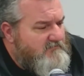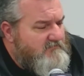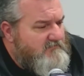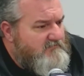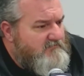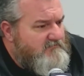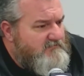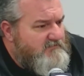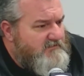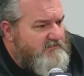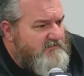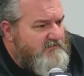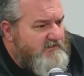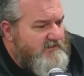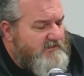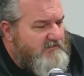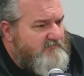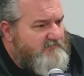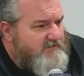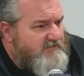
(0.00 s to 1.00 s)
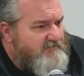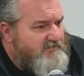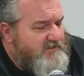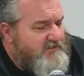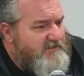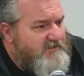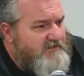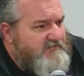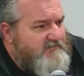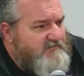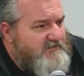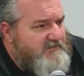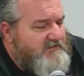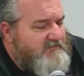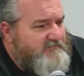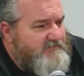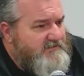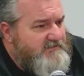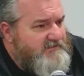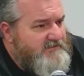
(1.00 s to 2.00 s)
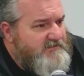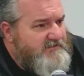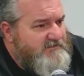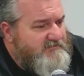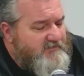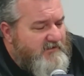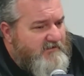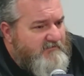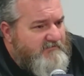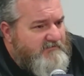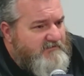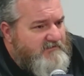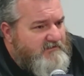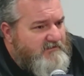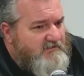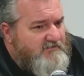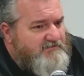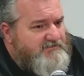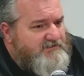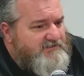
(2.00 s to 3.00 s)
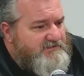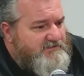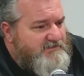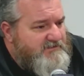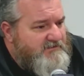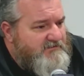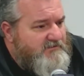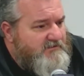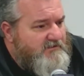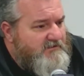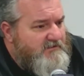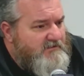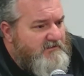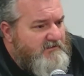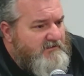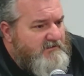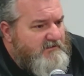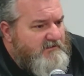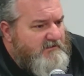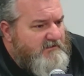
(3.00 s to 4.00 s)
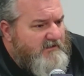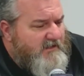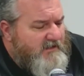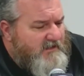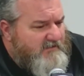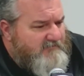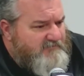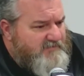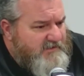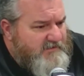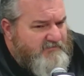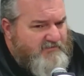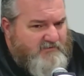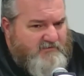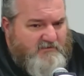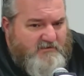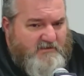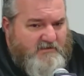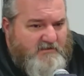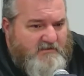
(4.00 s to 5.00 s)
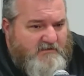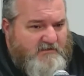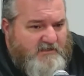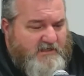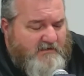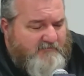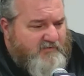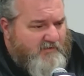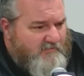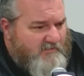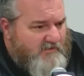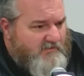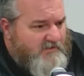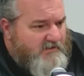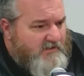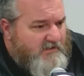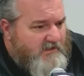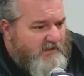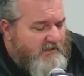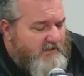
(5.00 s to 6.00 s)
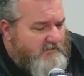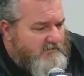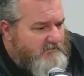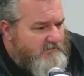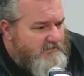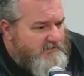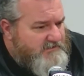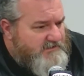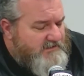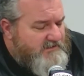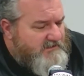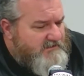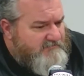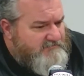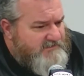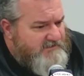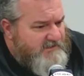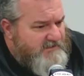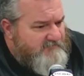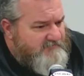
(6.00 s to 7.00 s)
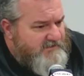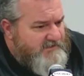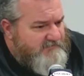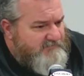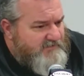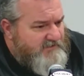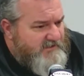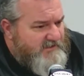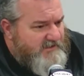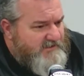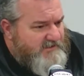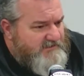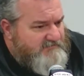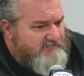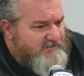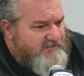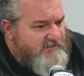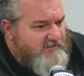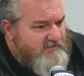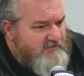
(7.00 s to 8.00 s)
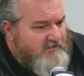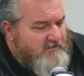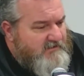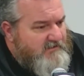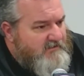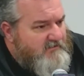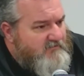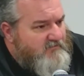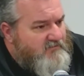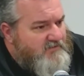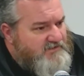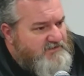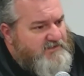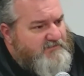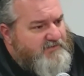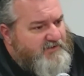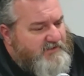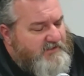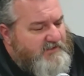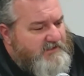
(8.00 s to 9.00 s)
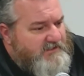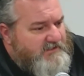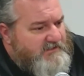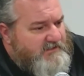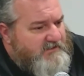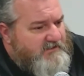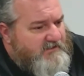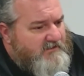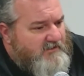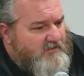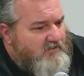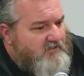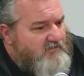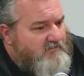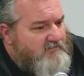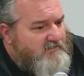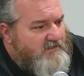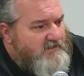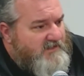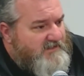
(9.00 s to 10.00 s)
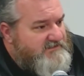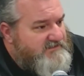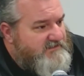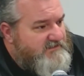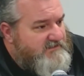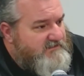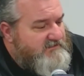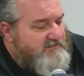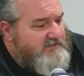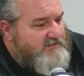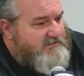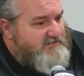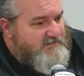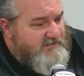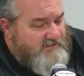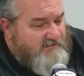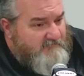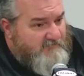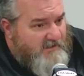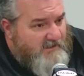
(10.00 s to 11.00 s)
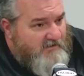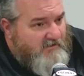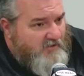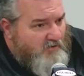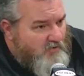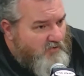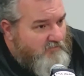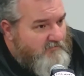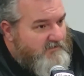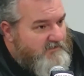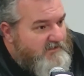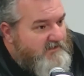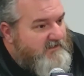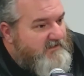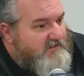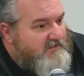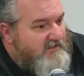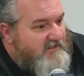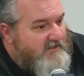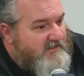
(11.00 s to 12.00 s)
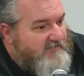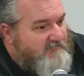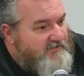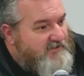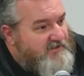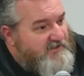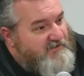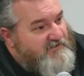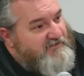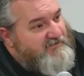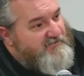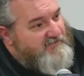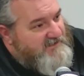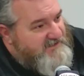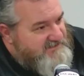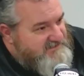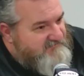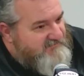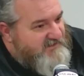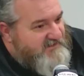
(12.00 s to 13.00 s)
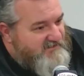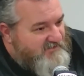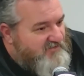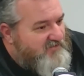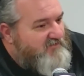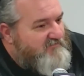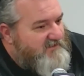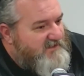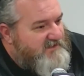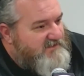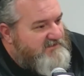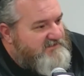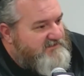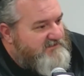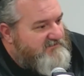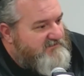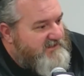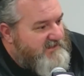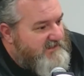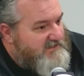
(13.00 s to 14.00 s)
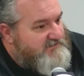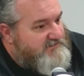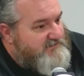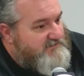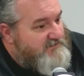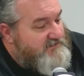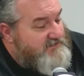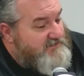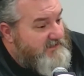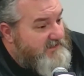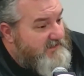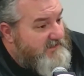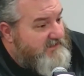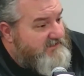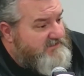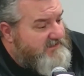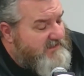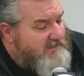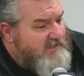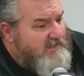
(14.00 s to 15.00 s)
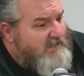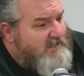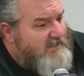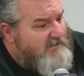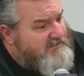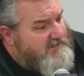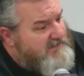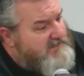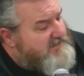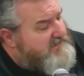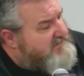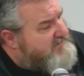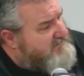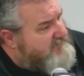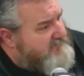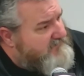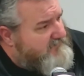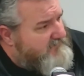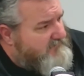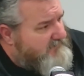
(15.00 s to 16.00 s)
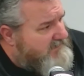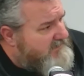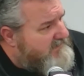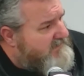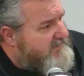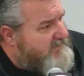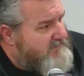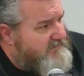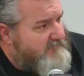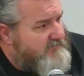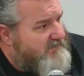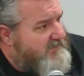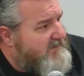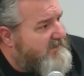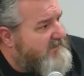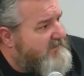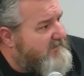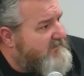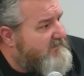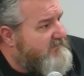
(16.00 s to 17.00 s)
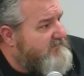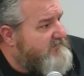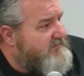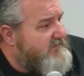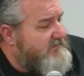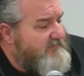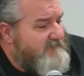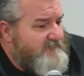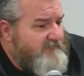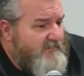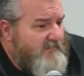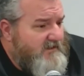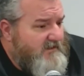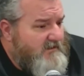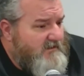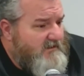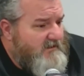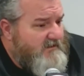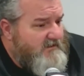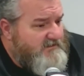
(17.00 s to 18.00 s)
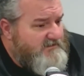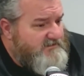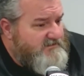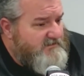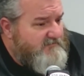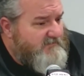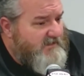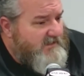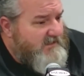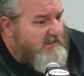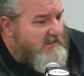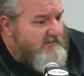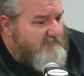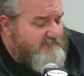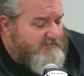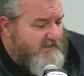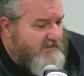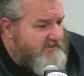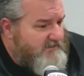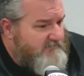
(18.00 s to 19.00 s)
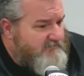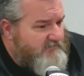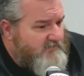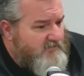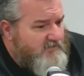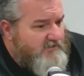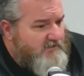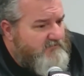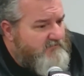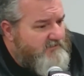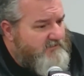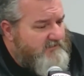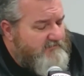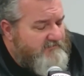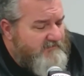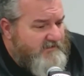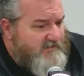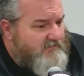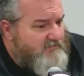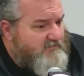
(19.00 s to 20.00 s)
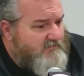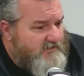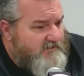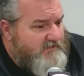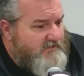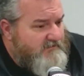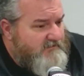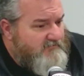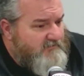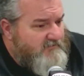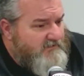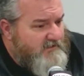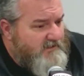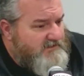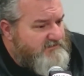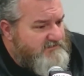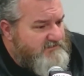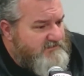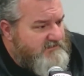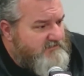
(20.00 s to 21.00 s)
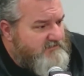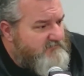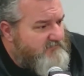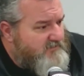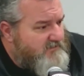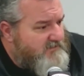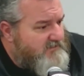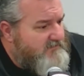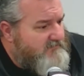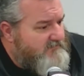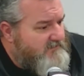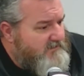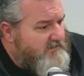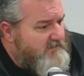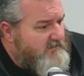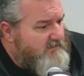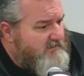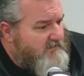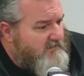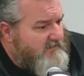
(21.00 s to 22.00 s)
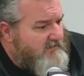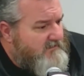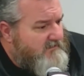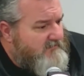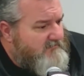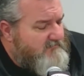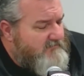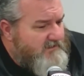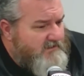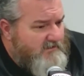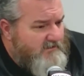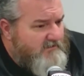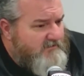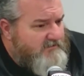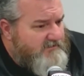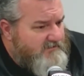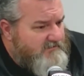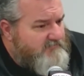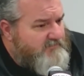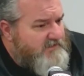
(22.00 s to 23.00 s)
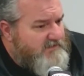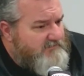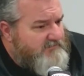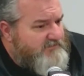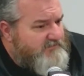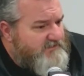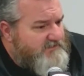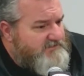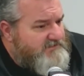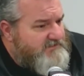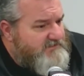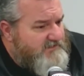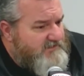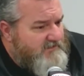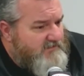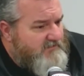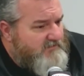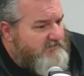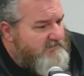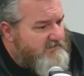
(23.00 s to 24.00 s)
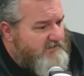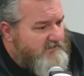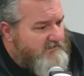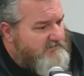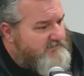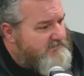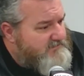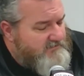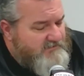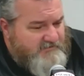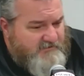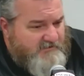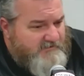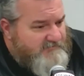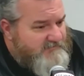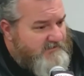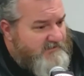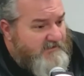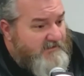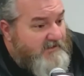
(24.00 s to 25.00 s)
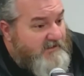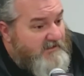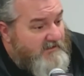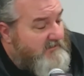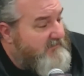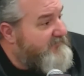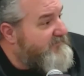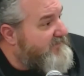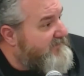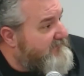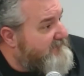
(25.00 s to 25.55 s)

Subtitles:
LVP and the LVT is probably the closest to it. I have people, and I promote it a lot on our jobs. A lot of people ask me, would you put it in your home? I said, it's in my home, and I'm going to do the rest of my home in it. So the answer is yes. I think it is a really good product, and somebody like Value Flooring that we've had a really good relationship with, they are good people that you can go and talk to, and they're there to help you.